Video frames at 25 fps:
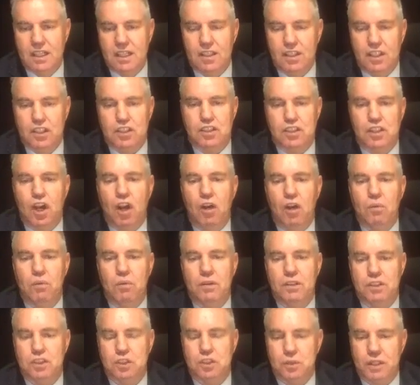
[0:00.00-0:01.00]
There's no
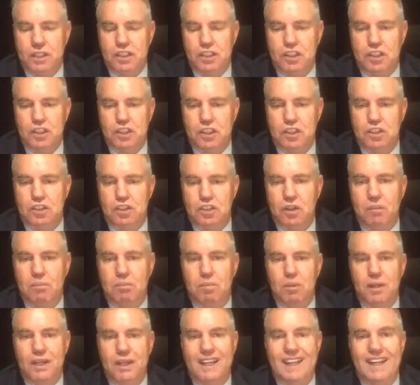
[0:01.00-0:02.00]
restrictions on
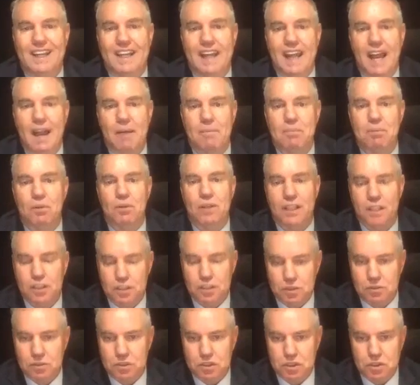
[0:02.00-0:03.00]
bringing capital
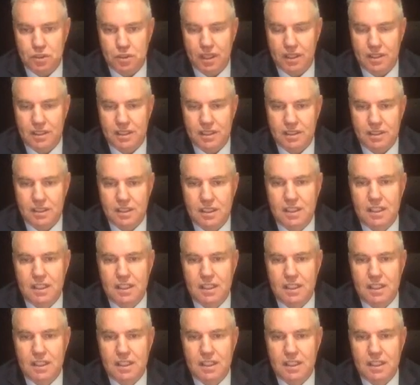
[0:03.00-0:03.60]
into Australia.